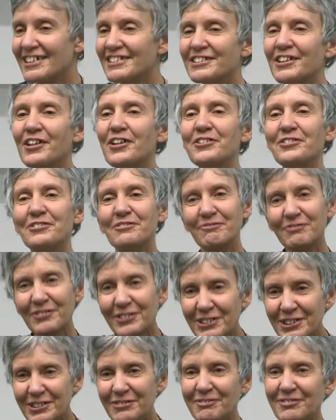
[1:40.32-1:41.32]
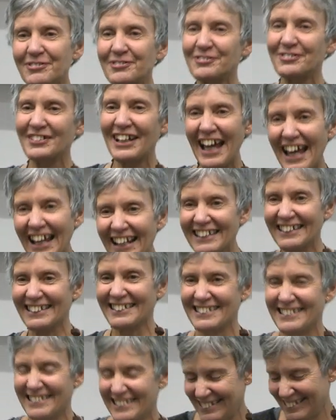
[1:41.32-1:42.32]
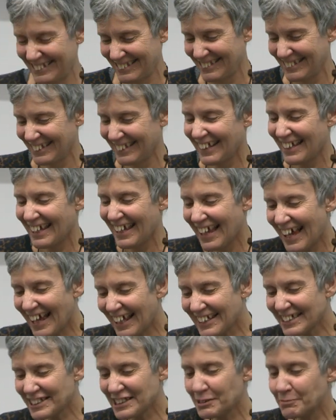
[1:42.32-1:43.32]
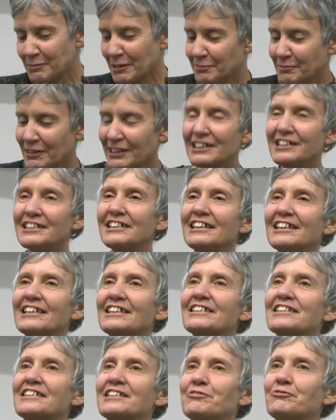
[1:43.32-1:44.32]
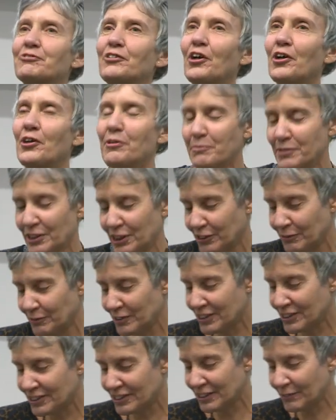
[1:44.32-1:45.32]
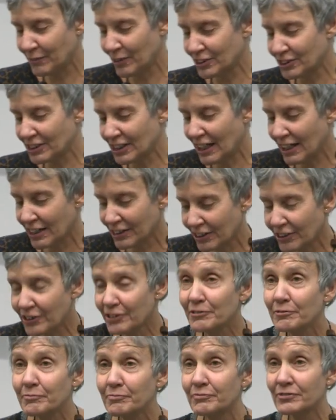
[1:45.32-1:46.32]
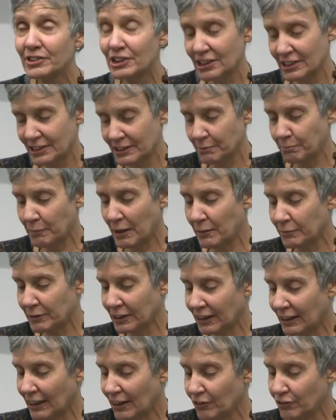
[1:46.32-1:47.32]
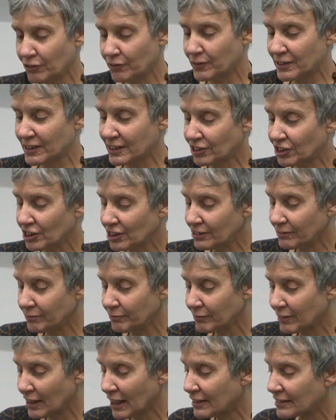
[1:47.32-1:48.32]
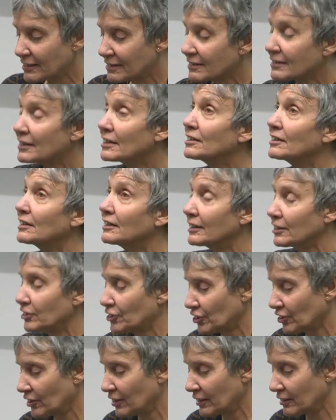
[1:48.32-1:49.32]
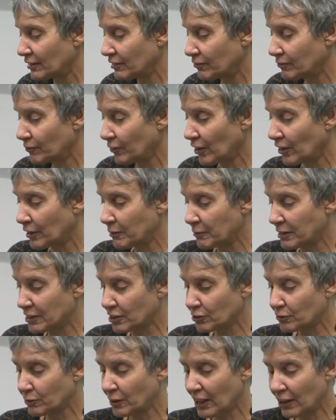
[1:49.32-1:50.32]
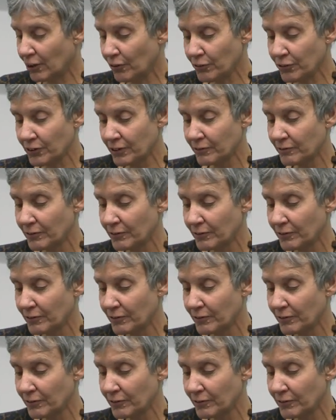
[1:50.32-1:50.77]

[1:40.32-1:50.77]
So, first of all, Alex. Alex McMillan is from the University of Otago. She's a public health physician and a senior lecturer in environmental health.